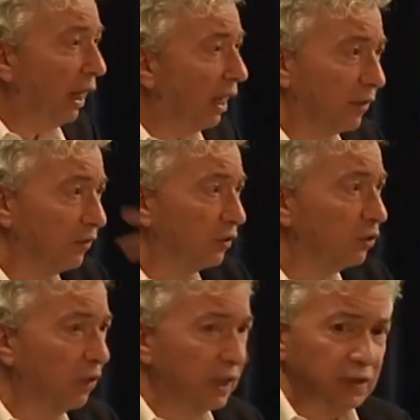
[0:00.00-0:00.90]
are the
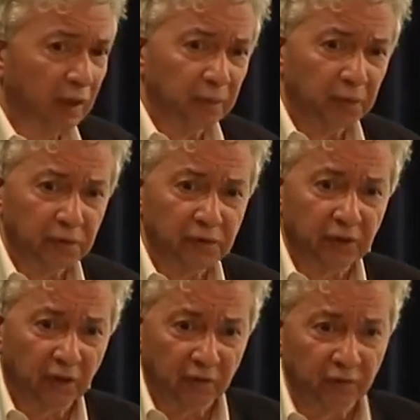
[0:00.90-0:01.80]
two
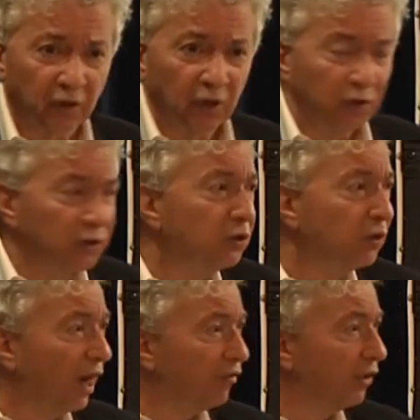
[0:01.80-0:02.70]
examples of
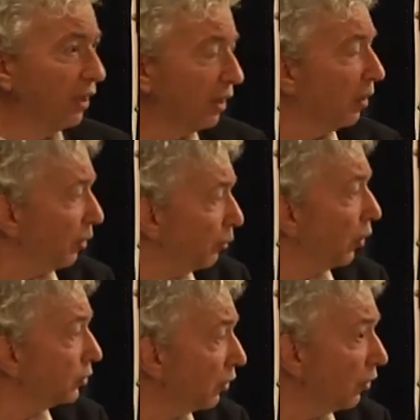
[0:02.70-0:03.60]
new African, I mean,
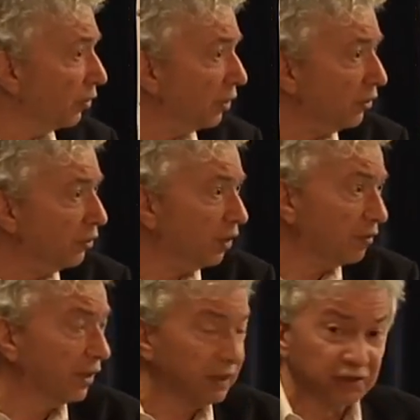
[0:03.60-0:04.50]
post-colonial new
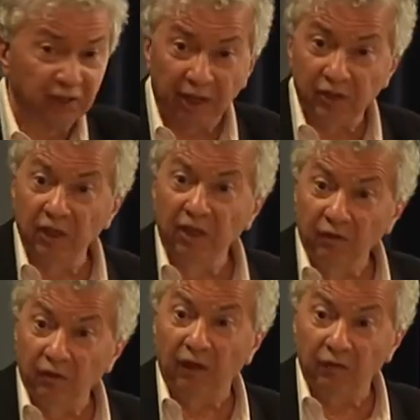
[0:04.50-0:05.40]
African states.
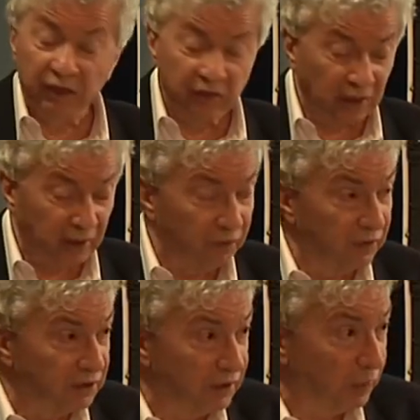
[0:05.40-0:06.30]
These
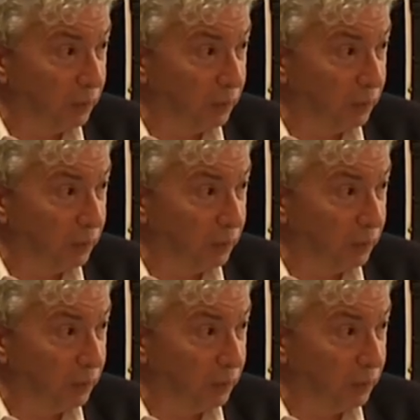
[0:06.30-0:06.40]
are